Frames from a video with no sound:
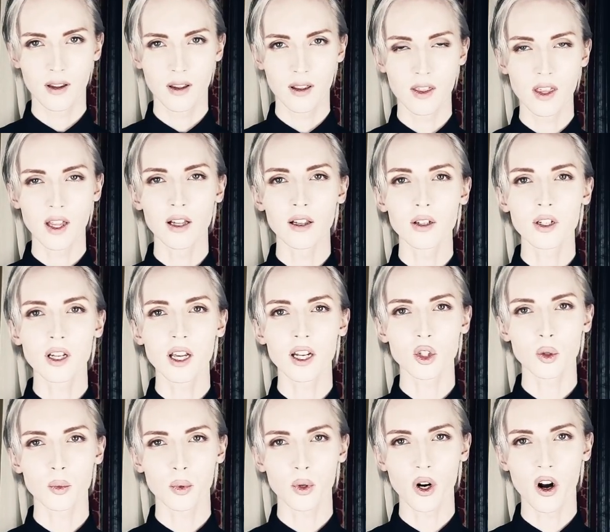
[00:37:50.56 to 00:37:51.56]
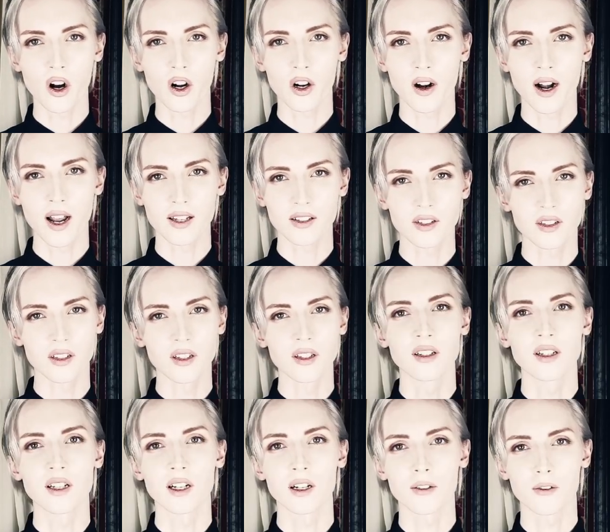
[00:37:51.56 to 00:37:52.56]
then look at your progress a
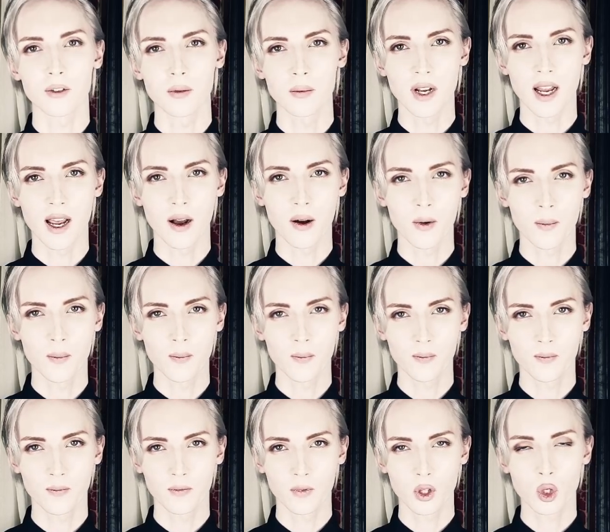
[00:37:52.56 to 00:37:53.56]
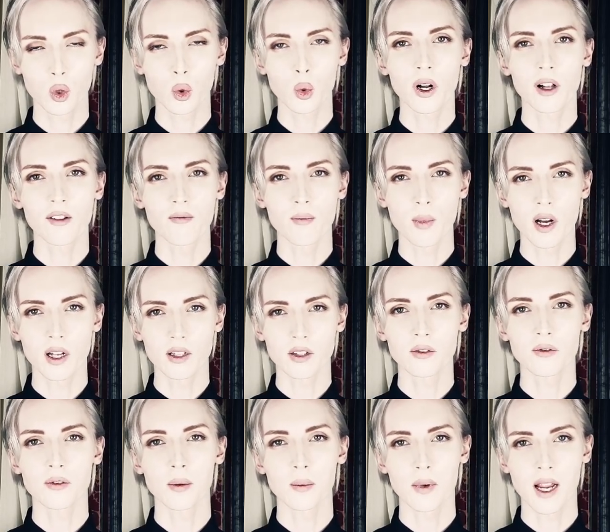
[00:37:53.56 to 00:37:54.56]
year from now, 12 months
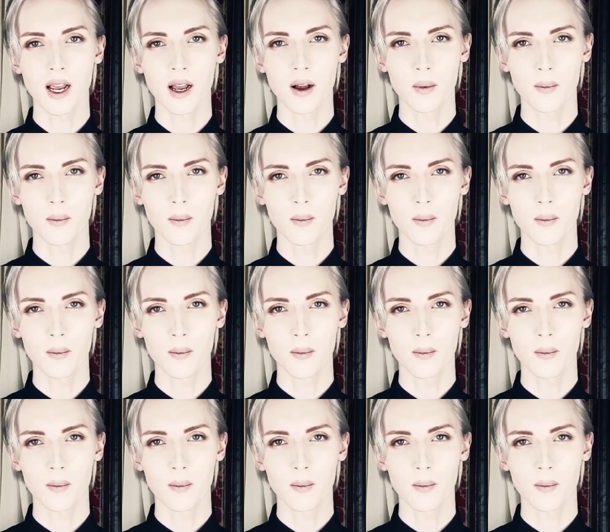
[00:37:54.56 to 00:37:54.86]
from now.